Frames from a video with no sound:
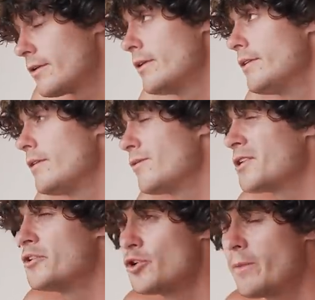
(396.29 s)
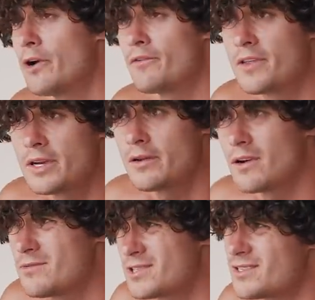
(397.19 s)
and well, not do my own thing, you
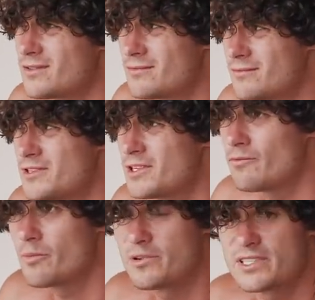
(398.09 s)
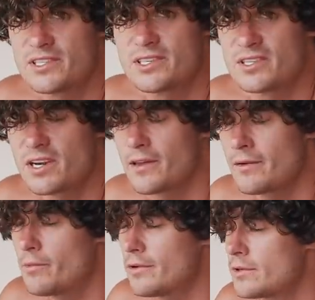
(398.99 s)
know, we still, we still run businesses
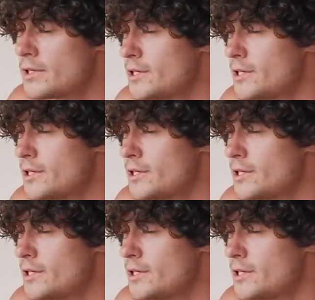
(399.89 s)
together, but